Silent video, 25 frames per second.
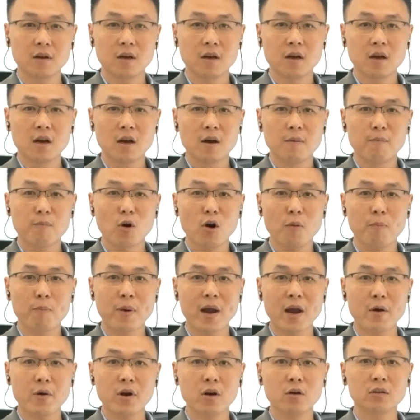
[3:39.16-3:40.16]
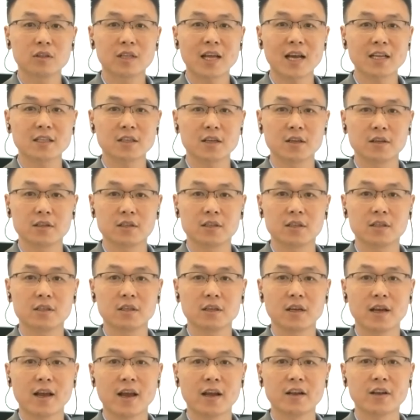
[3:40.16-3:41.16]
more parallel tasks,
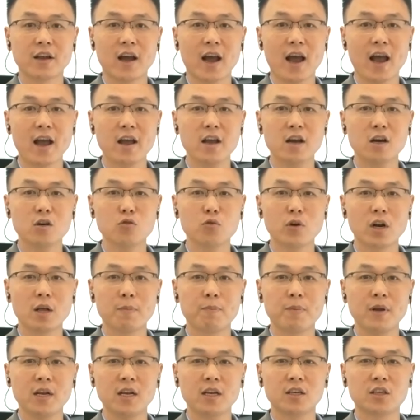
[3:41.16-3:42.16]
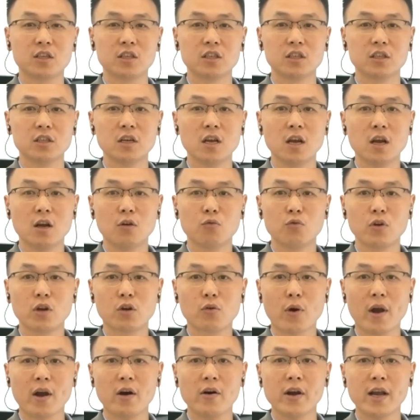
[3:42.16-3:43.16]
and higher reliability
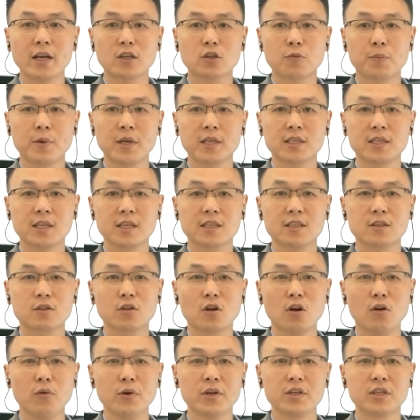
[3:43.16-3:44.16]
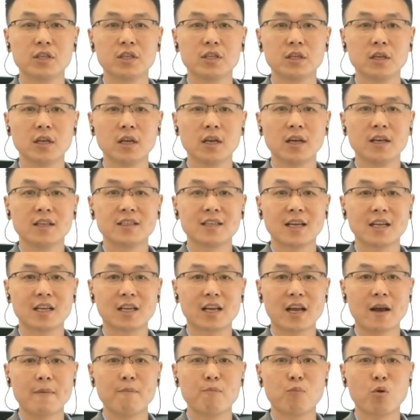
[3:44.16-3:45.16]
require HPC storage that
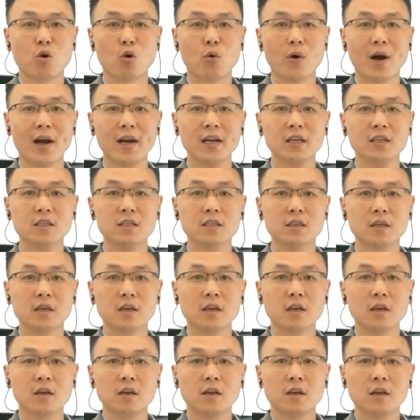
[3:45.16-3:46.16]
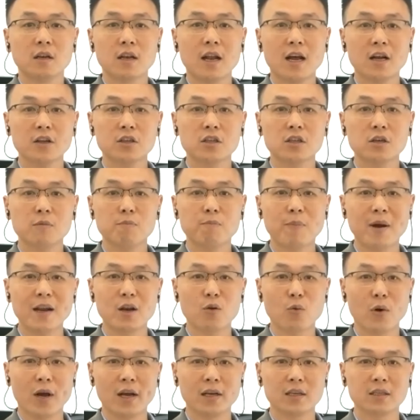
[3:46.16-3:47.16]
can provide larger
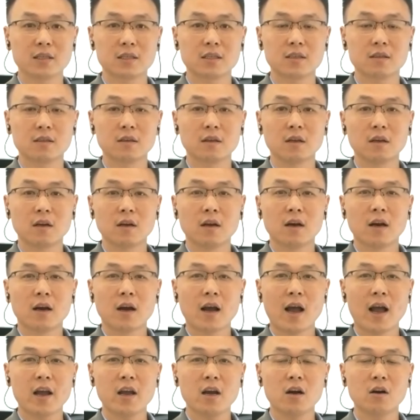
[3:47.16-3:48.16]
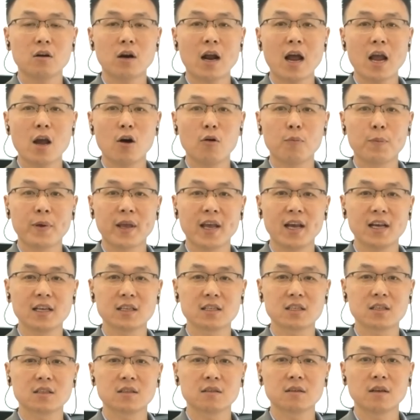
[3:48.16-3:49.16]
bandwidth, higher
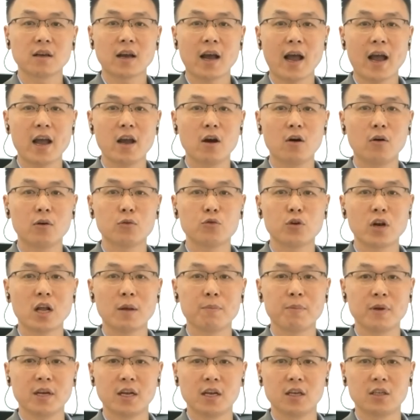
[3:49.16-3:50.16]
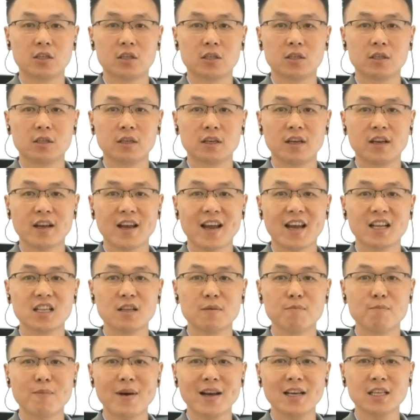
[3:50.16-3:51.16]
IOPS, higher reliability,
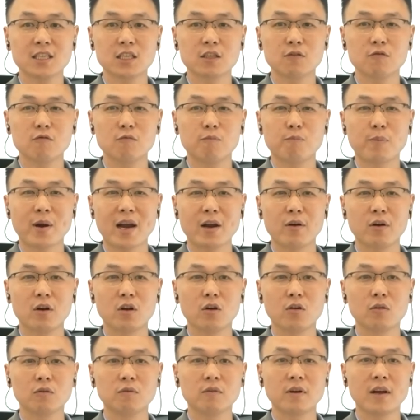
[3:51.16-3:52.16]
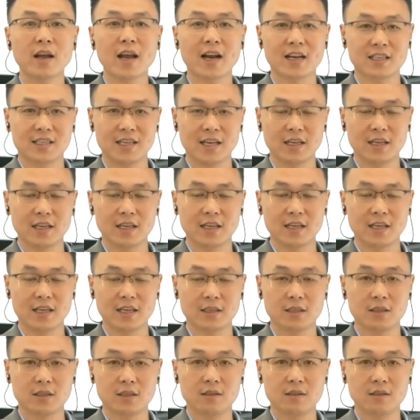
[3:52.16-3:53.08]
and massive parallel access.